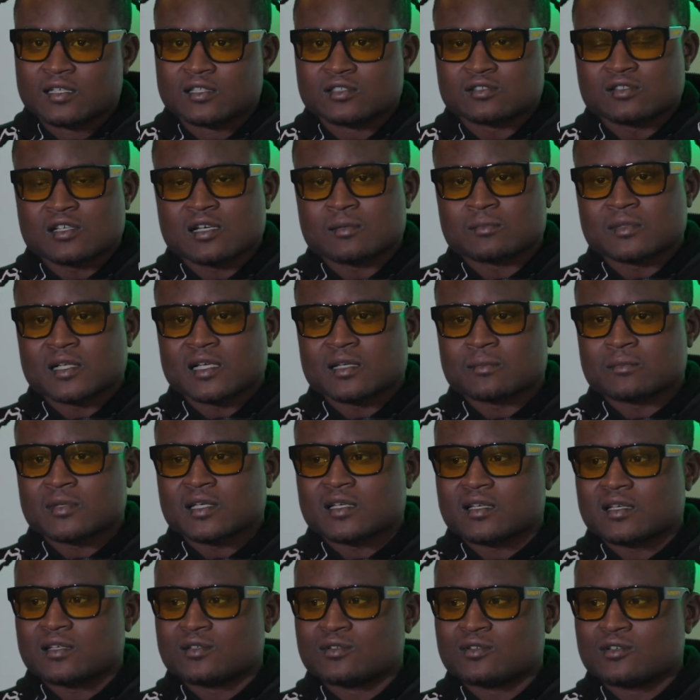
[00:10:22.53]
So I'm like,
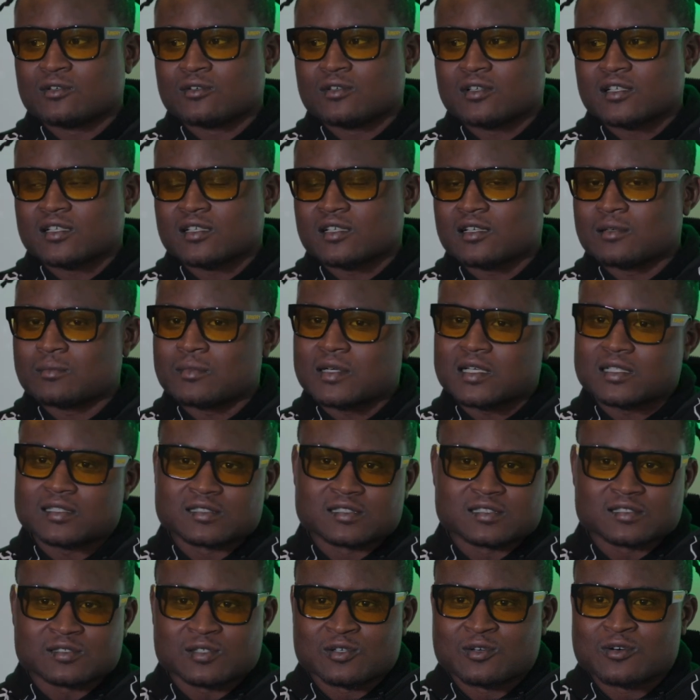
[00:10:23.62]
man, you know what? I might have
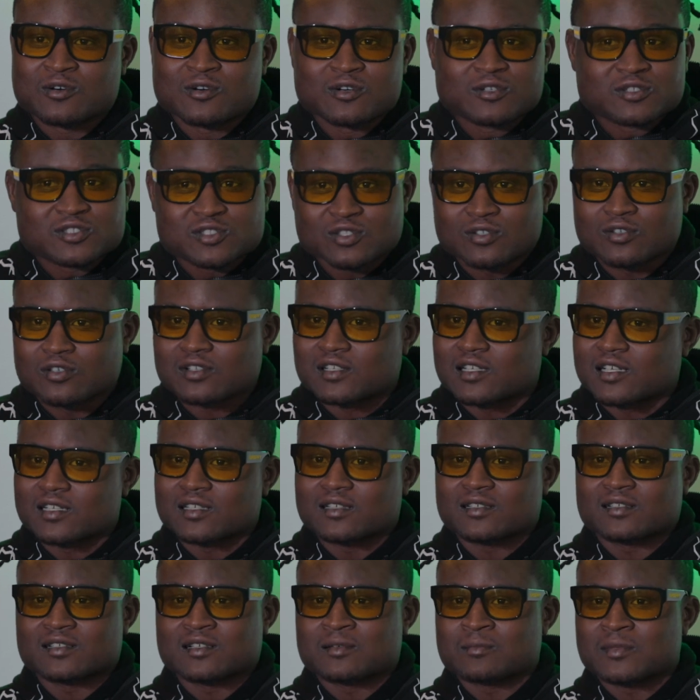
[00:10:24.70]
just go on tour. Like
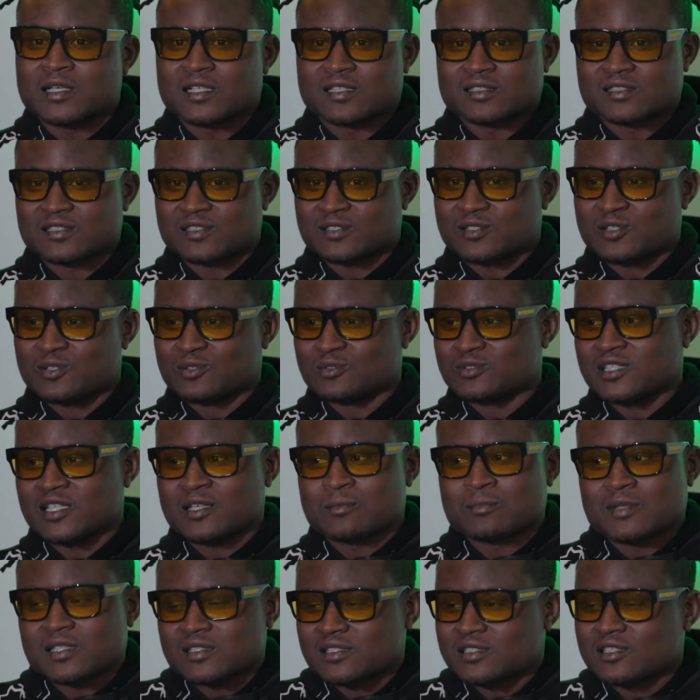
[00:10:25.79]
I might have just go take
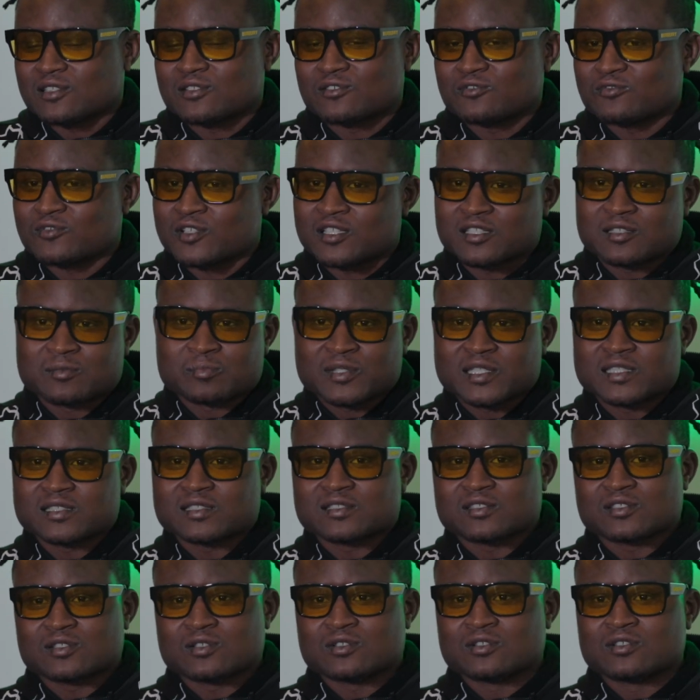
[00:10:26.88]
myself other
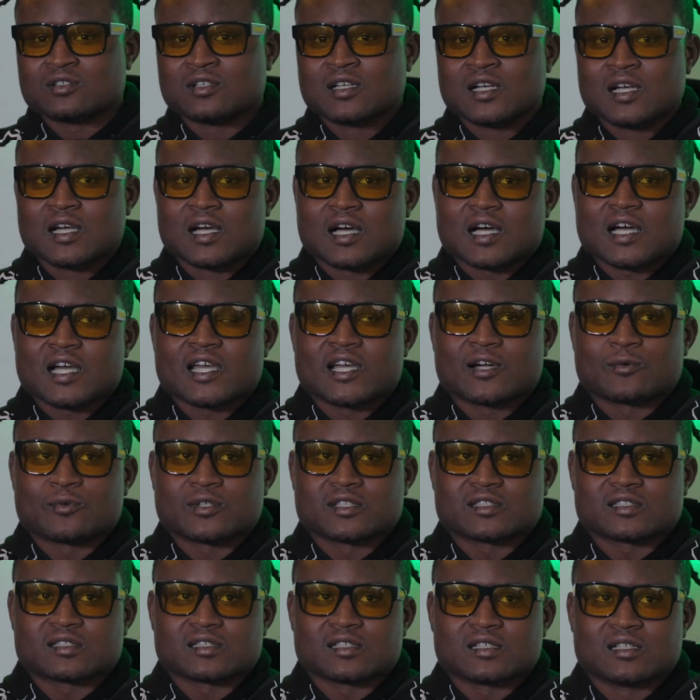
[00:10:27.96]
places. So I had
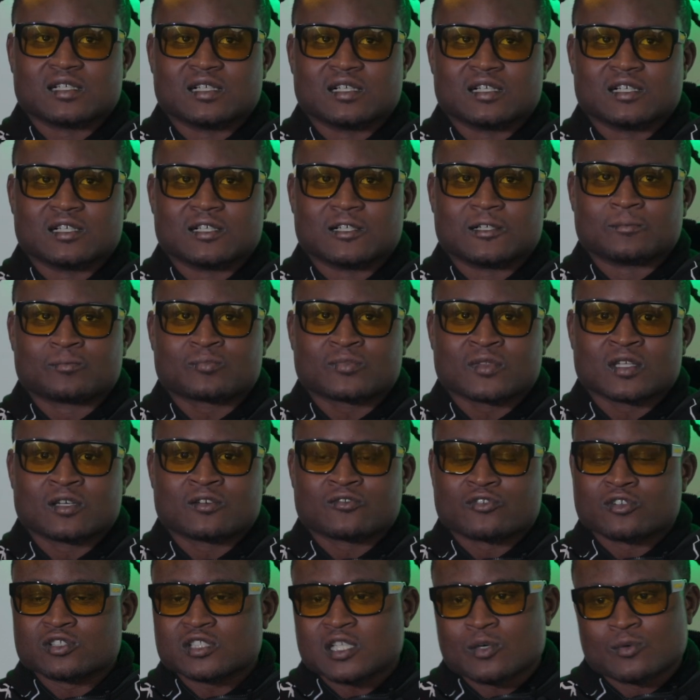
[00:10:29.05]
went to
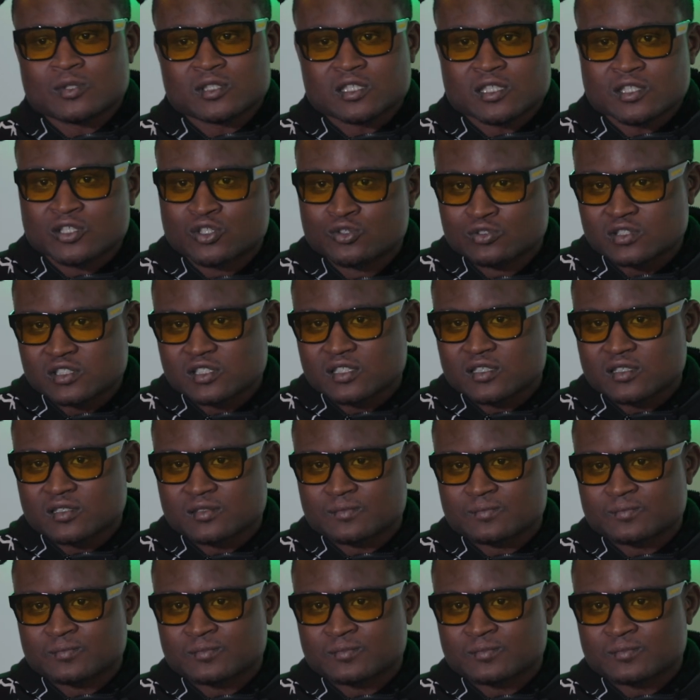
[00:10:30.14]
first I went to Houston.